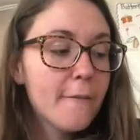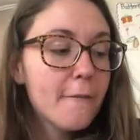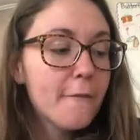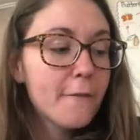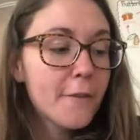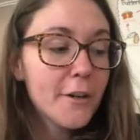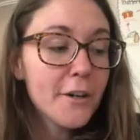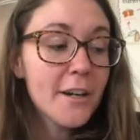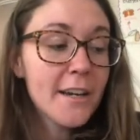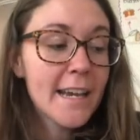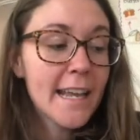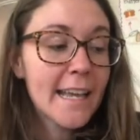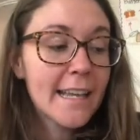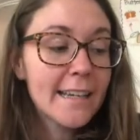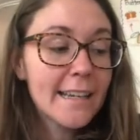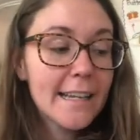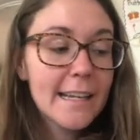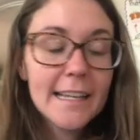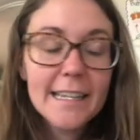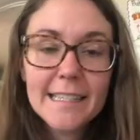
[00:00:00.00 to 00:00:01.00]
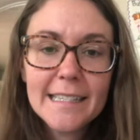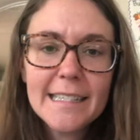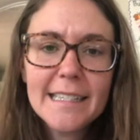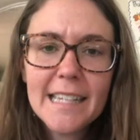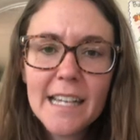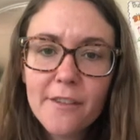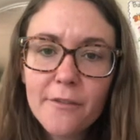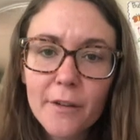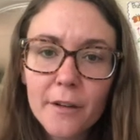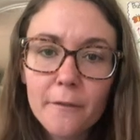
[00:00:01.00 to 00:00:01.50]
Ferdinand is
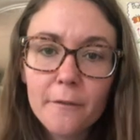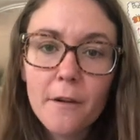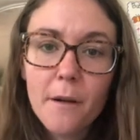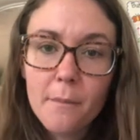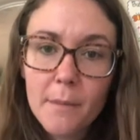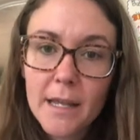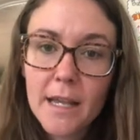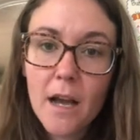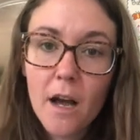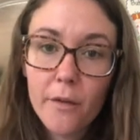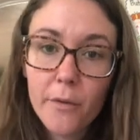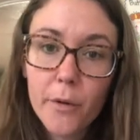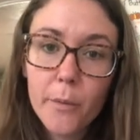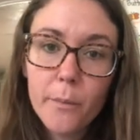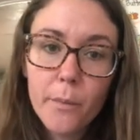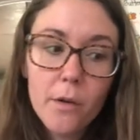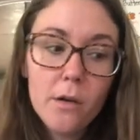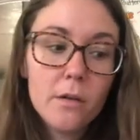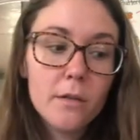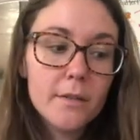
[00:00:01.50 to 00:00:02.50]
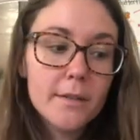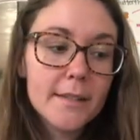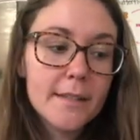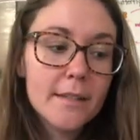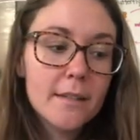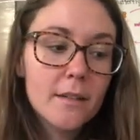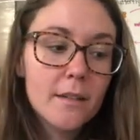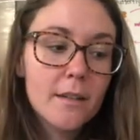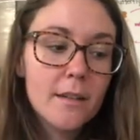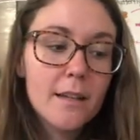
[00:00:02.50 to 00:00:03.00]
different from the other bulls.
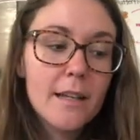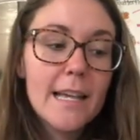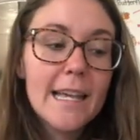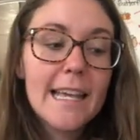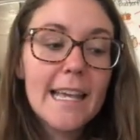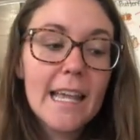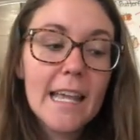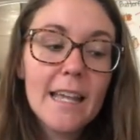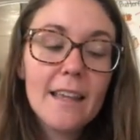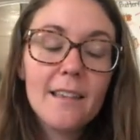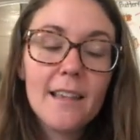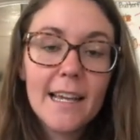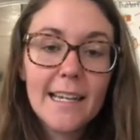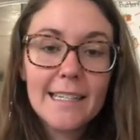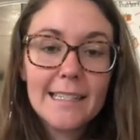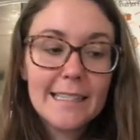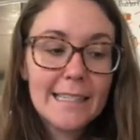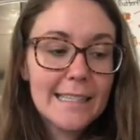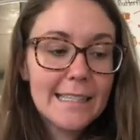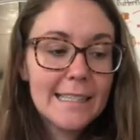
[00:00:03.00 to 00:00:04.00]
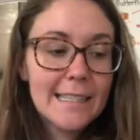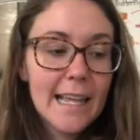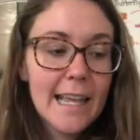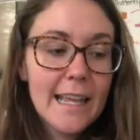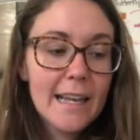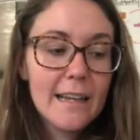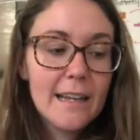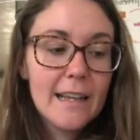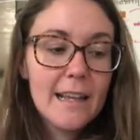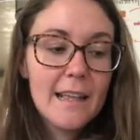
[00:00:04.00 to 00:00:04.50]
He likes to
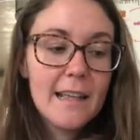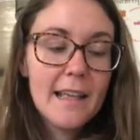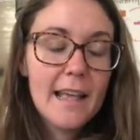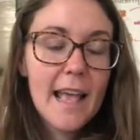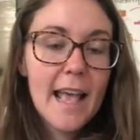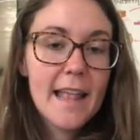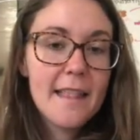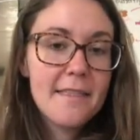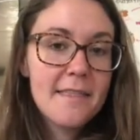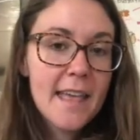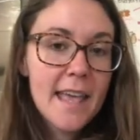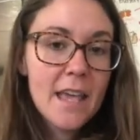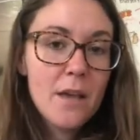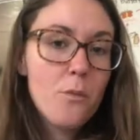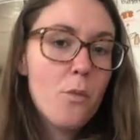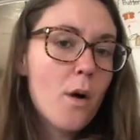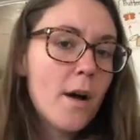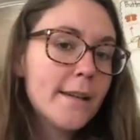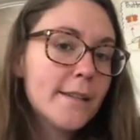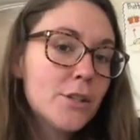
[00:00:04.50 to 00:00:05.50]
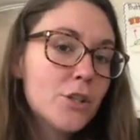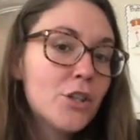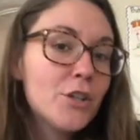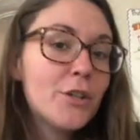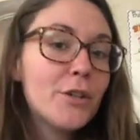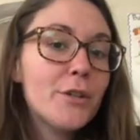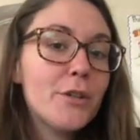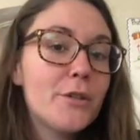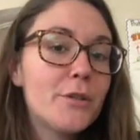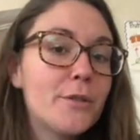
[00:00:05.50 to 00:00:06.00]
sit and they want
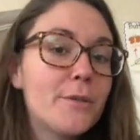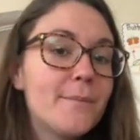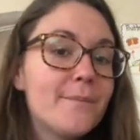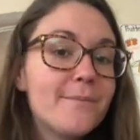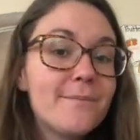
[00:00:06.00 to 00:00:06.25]
to...